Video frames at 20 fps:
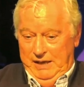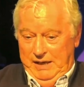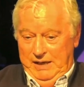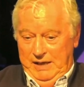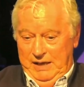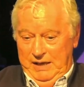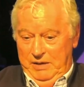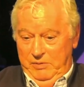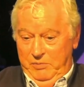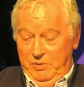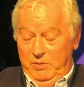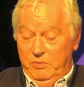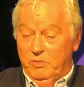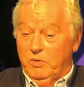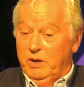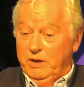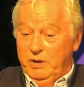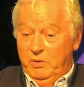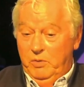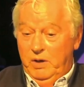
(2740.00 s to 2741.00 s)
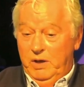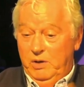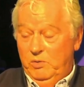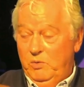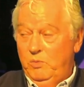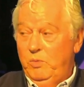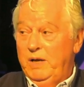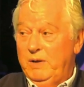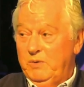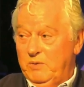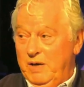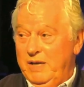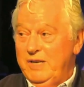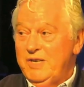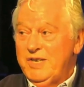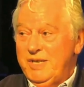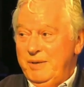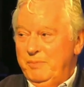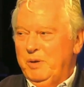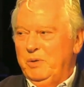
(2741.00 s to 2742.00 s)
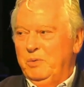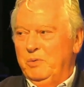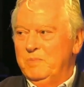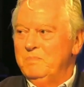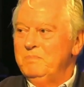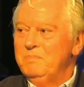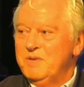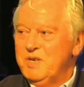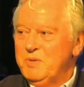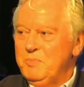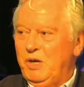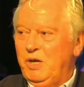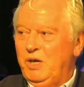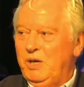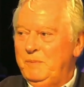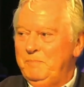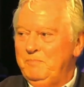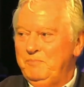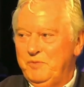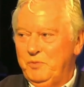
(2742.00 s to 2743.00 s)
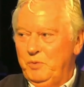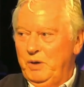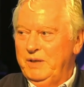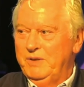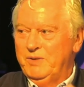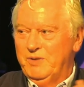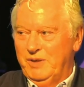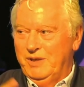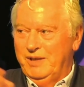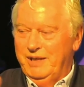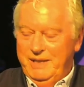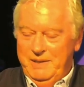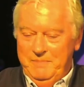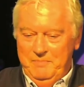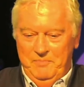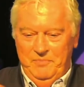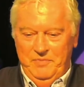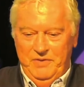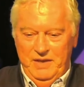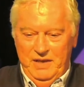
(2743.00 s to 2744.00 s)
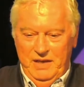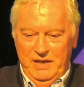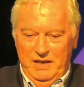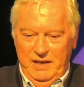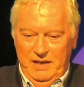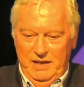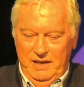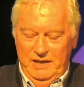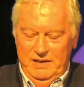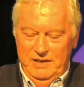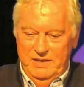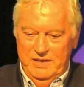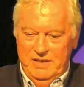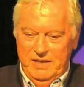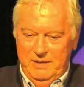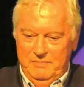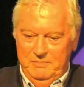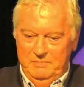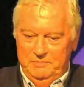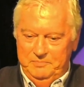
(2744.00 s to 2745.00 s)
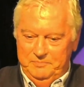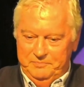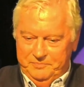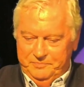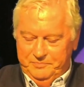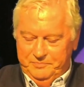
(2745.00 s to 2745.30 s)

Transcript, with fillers: uh, we were running well, wet race, typical smile, wet, dry, and um,